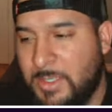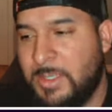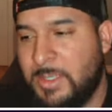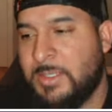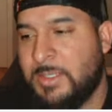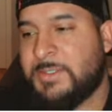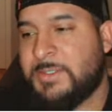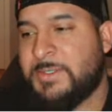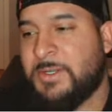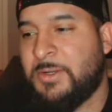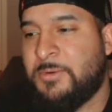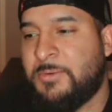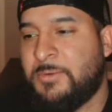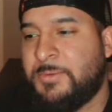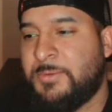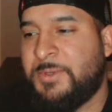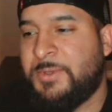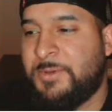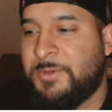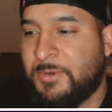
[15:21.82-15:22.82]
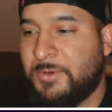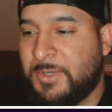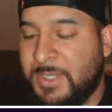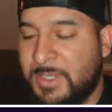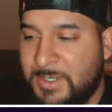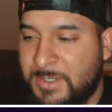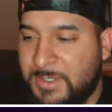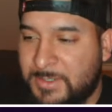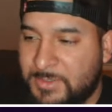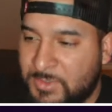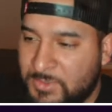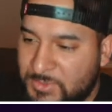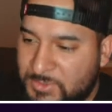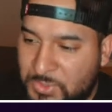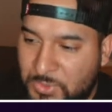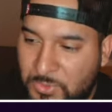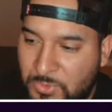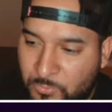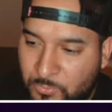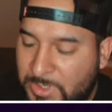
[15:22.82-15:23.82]
So you're getting
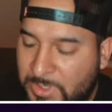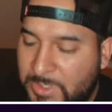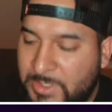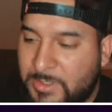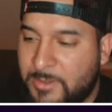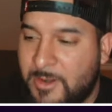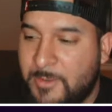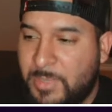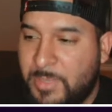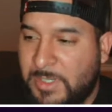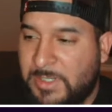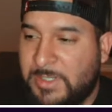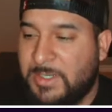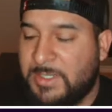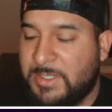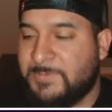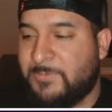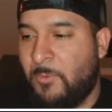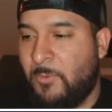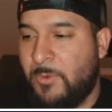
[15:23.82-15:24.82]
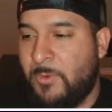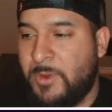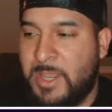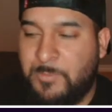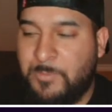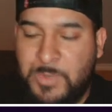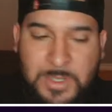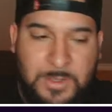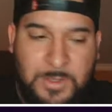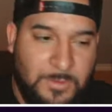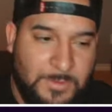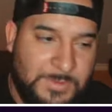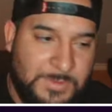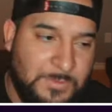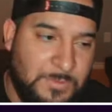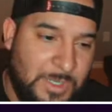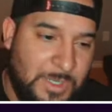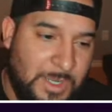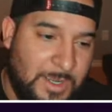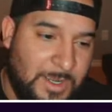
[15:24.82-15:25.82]
2 really good abilities for 1 AP on
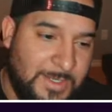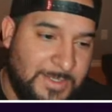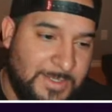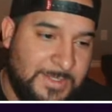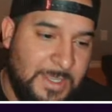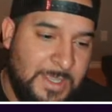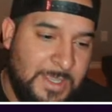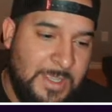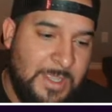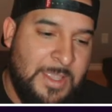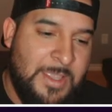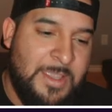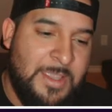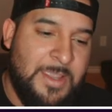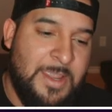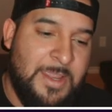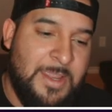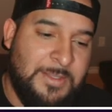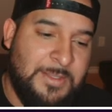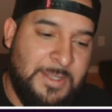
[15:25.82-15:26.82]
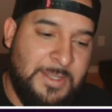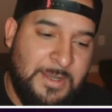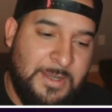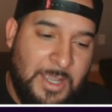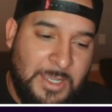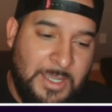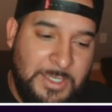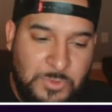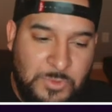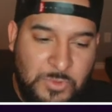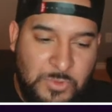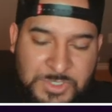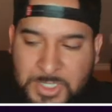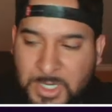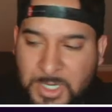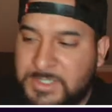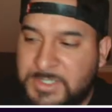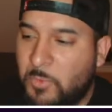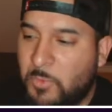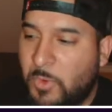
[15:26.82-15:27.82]
2 guys. And then I use
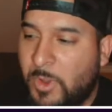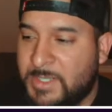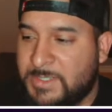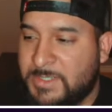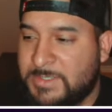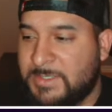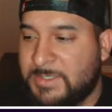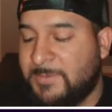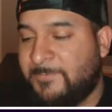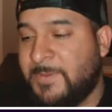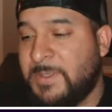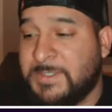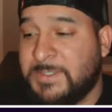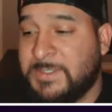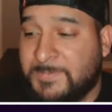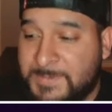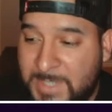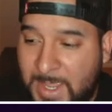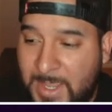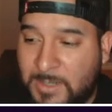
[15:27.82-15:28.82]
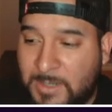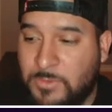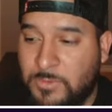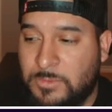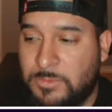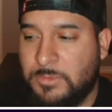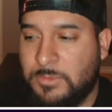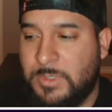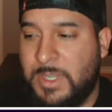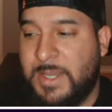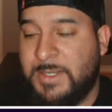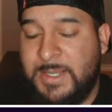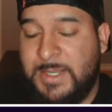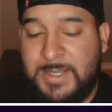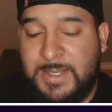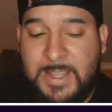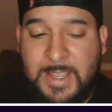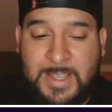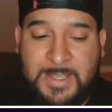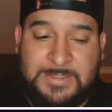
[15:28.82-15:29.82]
JJ Watt as a defensive tackle, and
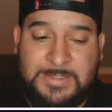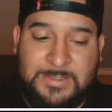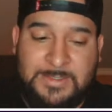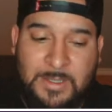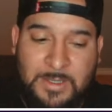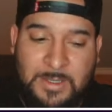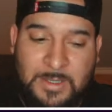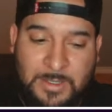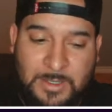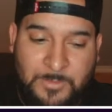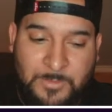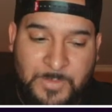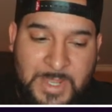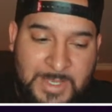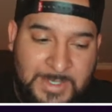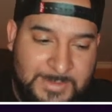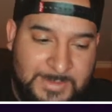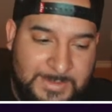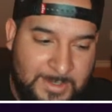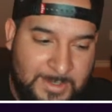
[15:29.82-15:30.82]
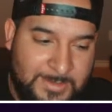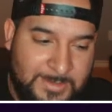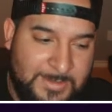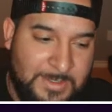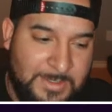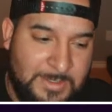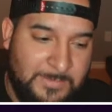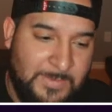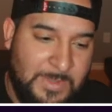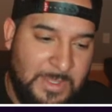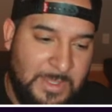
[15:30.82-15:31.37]
he has inside stuff.